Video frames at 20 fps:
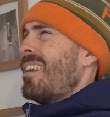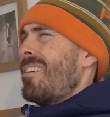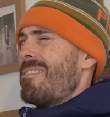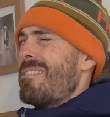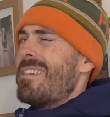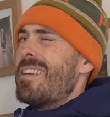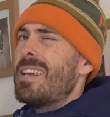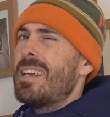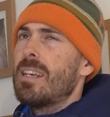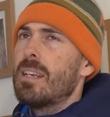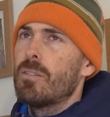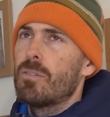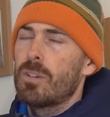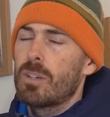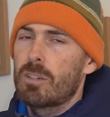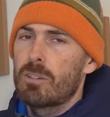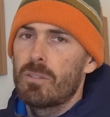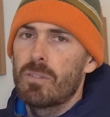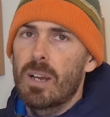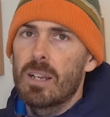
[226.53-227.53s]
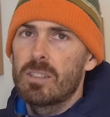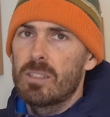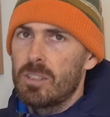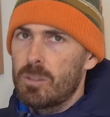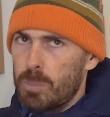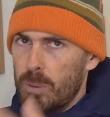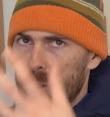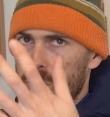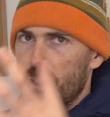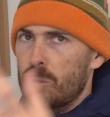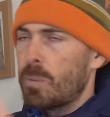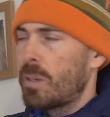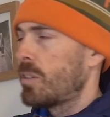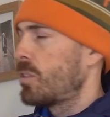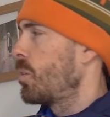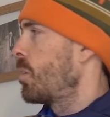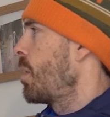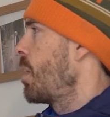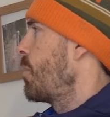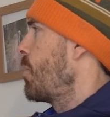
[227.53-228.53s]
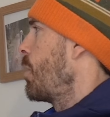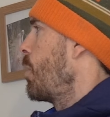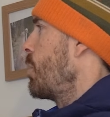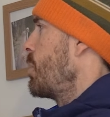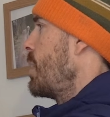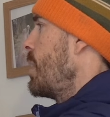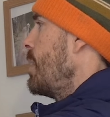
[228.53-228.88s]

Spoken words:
You don't need it for crevasses, but it just makes your life a lot